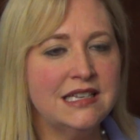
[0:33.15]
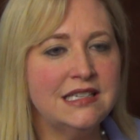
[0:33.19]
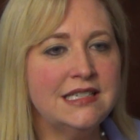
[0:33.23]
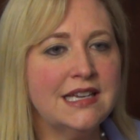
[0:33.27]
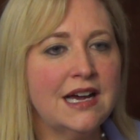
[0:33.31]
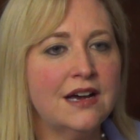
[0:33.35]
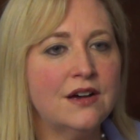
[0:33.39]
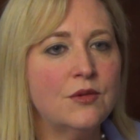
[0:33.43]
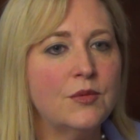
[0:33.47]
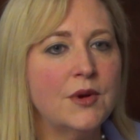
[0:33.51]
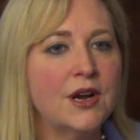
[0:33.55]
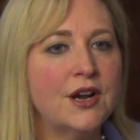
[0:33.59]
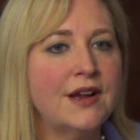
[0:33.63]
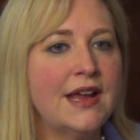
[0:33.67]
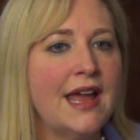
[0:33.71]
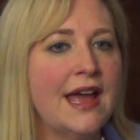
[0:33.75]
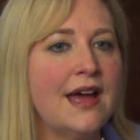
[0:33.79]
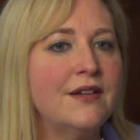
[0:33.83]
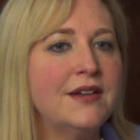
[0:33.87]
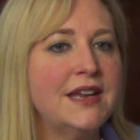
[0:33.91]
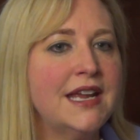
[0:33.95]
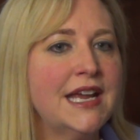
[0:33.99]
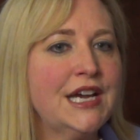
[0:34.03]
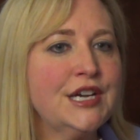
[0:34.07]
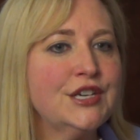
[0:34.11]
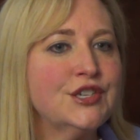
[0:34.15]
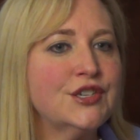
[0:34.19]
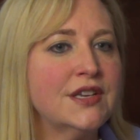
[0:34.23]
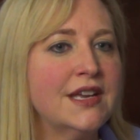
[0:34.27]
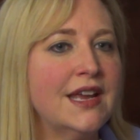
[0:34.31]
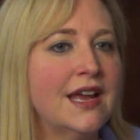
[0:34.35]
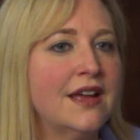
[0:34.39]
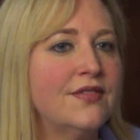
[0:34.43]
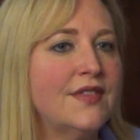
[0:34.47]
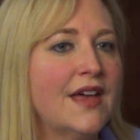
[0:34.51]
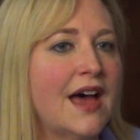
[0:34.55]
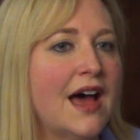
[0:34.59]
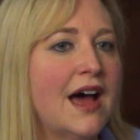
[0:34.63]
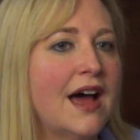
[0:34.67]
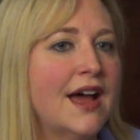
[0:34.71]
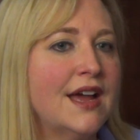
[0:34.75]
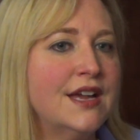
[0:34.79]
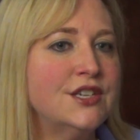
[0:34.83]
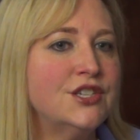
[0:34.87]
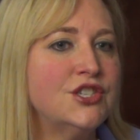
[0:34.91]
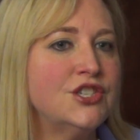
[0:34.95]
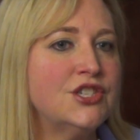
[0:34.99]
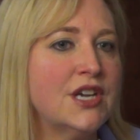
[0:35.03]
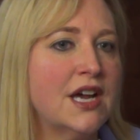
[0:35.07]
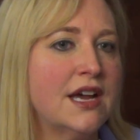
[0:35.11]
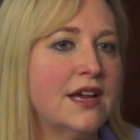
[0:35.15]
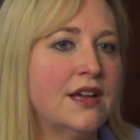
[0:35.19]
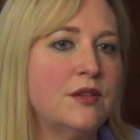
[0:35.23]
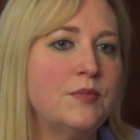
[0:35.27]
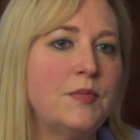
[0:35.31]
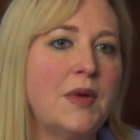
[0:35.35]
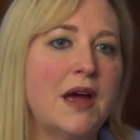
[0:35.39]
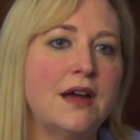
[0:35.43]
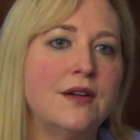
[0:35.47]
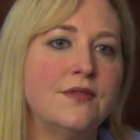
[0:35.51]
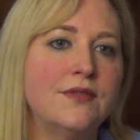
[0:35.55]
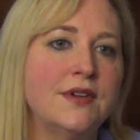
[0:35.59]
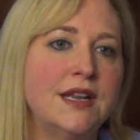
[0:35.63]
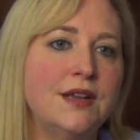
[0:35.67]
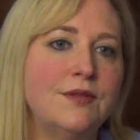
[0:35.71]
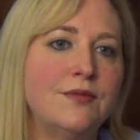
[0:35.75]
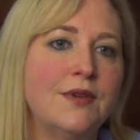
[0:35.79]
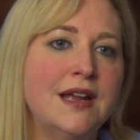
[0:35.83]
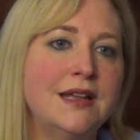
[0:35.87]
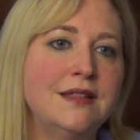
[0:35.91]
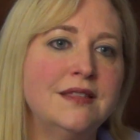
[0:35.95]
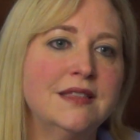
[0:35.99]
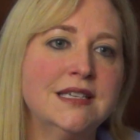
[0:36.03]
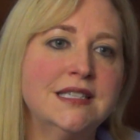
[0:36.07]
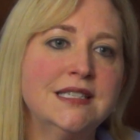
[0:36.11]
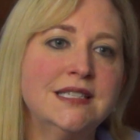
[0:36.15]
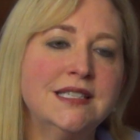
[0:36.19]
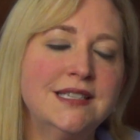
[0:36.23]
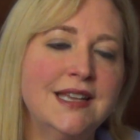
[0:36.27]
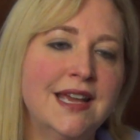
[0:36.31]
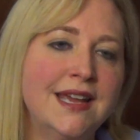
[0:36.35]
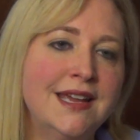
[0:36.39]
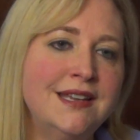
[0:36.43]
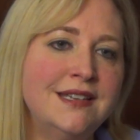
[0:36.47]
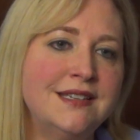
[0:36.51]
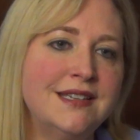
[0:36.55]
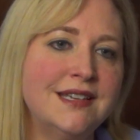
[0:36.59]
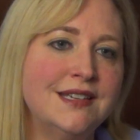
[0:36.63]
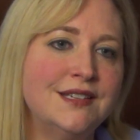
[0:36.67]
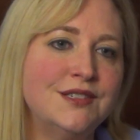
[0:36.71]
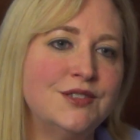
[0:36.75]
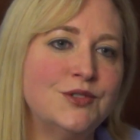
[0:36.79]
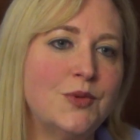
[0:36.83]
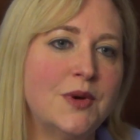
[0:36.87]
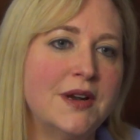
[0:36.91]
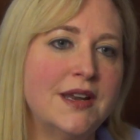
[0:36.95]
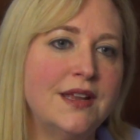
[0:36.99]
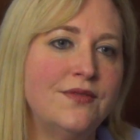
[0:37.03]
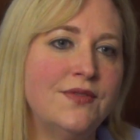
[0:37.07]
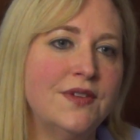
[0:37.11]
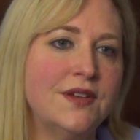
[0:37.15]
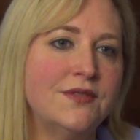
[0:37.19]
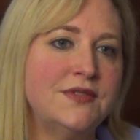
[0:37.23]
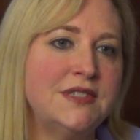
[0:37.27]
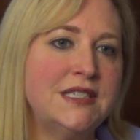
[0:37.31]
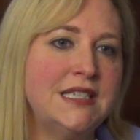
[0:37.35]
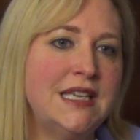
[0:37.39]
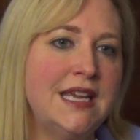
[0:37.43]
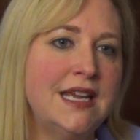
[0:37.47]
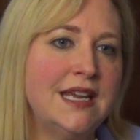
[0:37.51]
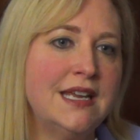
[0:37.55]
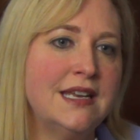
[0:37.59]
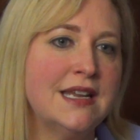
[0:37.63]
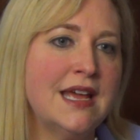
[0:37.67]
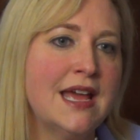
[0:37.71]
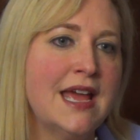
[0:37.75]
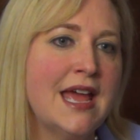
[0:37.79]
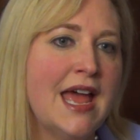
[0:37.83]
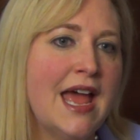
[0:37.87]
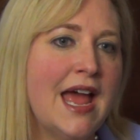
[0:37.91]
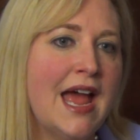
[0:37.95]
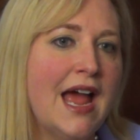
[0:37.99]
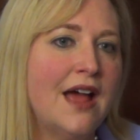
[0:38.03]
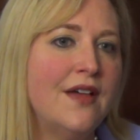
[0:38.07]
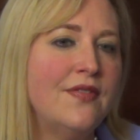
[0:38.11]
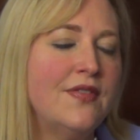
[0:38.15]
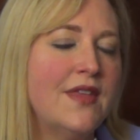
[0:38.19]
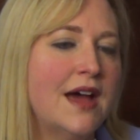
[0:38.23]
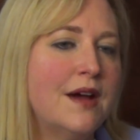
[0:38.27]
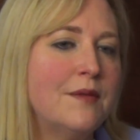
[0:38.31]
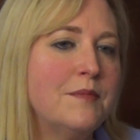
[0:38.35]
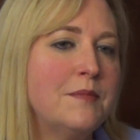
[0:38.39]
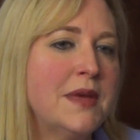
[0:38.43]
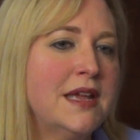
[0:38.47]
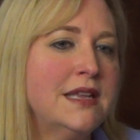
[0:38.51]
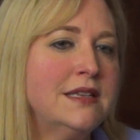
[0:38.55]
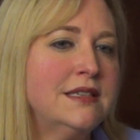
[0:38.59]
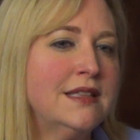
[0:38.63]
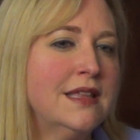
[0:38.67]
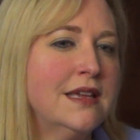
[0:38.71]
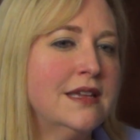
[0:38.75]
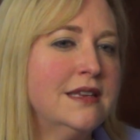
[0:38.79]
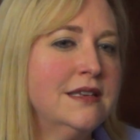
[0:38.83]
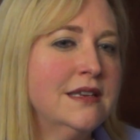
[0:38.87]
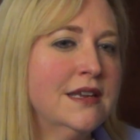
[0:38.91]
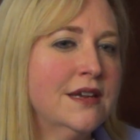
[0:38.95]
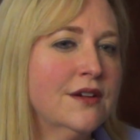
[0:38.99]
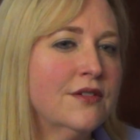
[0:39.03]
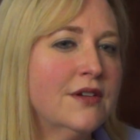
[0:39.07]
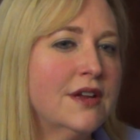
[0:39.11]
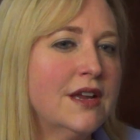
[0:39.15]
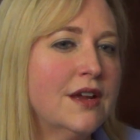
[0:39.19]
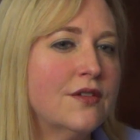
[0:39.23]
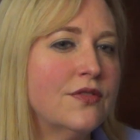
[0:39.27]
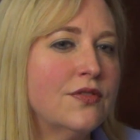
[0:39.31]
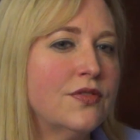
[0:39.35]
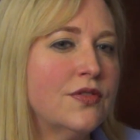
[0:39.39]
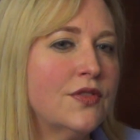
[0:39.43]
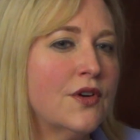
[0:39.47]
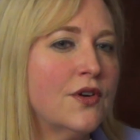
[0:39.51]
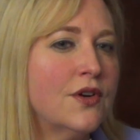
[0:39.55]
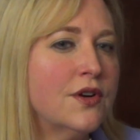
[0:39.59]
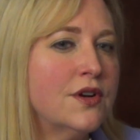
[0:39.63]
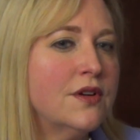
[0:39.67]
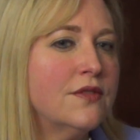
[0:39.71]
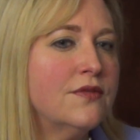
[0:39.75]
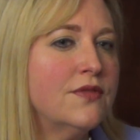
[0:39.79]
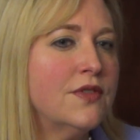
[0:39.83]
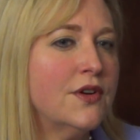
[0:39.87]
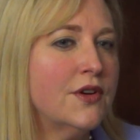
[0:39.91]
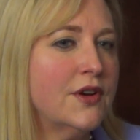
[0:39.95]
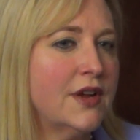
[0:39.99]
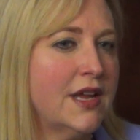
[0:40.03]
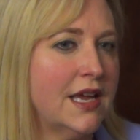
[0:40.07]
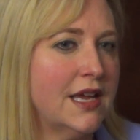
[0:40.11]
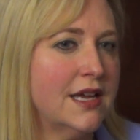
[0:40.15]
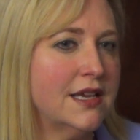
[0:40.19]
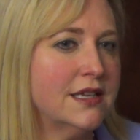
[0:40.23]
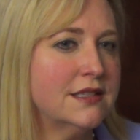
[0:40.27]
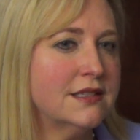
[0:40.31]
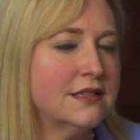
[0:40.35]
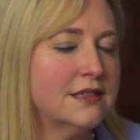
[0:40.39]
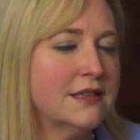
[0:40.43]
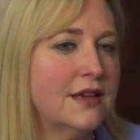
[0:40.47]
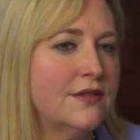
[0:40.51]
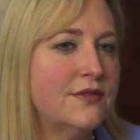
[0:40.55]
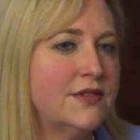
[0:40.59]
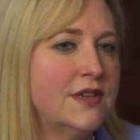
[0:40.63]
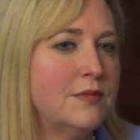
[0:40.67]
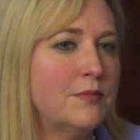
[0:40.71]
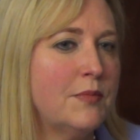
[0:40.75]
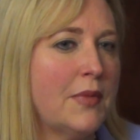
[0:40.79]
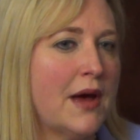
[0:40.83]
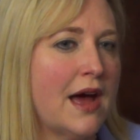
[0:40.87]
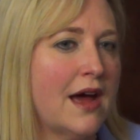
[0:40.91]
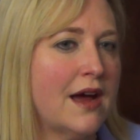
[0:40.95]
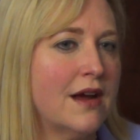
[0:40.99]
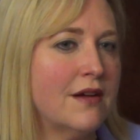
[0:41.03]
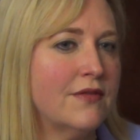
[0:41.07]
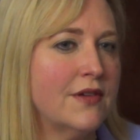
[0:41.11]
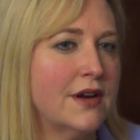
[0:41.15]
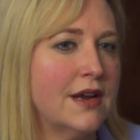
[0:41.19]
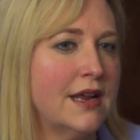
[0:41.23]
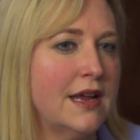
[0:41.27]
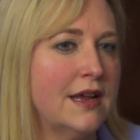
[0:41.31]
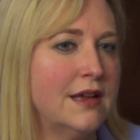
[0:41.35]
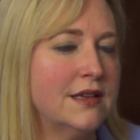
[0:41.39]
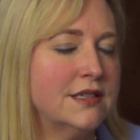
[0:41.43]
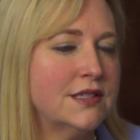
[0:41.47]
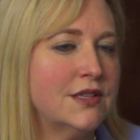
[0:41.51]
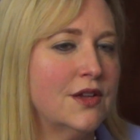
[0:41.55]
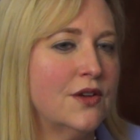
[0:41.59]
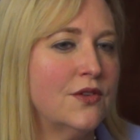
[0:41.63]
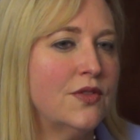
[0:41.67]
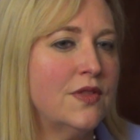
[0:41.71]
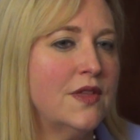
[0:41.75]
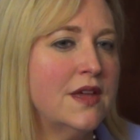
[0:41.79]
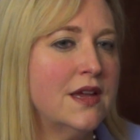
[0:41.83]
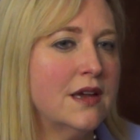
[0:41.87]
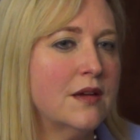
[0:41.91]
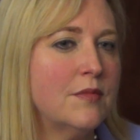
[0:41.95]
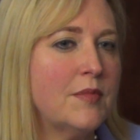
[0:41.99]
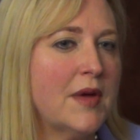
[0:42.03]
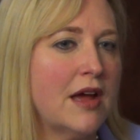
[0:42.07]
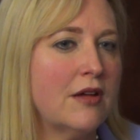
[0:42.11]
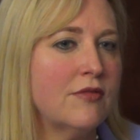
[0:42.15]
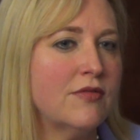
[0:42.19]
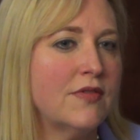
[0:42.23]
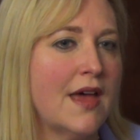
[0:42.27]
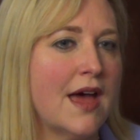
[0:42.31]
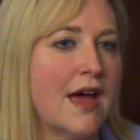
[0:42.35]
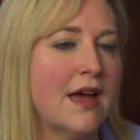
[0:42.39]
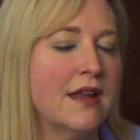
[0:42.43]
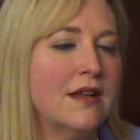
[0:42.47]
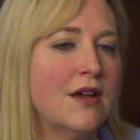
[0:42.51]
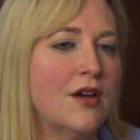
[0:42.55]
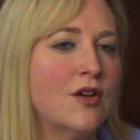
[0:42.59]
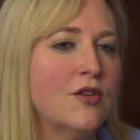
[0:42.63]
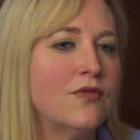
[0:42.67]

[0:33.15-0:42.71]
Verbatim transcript: Delaware County actually had the highest child poverty rate in the state in 2015, and that meant that nearly a third of their kids lived in poverty. So think about that.